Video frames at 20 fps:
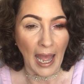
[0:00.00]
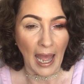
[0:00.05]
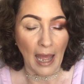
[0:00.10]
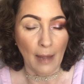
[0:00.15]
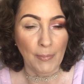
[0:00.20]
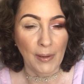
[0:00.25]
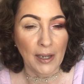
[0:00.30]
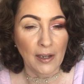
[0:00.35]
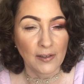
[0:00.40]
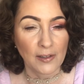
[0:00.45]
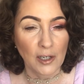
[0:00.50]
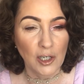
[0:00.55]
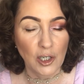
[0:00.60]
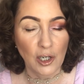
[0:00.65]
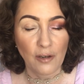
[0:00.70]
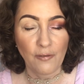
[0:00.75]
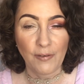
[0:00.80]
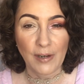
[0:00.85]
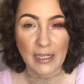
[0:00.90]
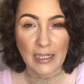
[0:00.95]
And because I
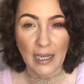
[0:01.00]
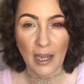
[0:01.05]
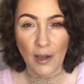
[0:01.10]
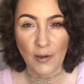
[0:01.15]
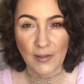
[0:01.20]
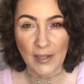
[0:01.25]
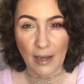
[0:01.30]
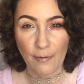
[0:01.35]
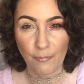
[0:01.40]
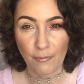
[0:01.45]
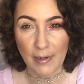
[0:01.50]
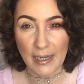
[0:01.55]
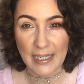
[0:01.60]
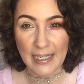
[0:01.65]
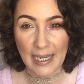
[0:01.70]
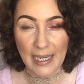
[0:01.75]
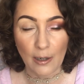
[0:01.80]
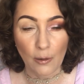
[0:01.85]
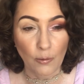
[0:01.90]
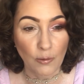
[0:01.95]
do videos every
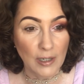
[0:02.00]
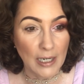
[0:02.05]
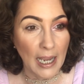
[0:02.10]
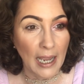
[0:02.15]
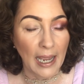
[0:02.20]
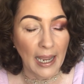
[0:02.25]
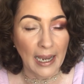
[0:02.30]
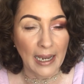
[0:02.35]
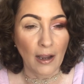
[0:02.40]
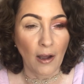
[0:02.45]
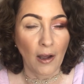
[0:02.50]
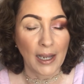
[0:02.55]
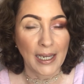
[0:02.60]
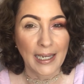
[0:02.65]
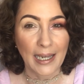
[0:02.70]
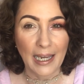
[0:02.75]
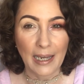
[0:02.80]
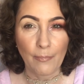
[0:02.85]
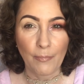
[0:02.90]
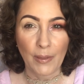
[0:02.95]
single day, I
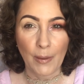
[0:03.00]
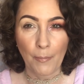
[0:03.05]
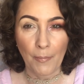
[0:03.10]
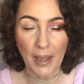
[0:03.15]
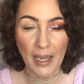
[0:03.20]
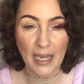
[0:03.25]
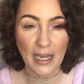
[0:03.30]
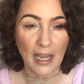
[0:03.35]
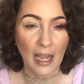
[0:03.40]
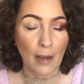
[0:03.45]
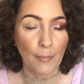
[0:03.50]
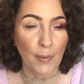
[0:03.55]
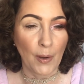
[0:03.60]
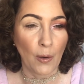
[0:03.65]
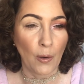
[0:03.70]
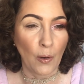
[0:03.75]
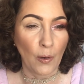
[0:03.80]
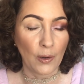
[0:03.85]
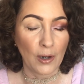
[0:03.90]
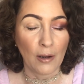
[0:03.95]
keep the makeup
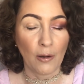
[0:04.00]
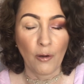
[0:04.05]
on,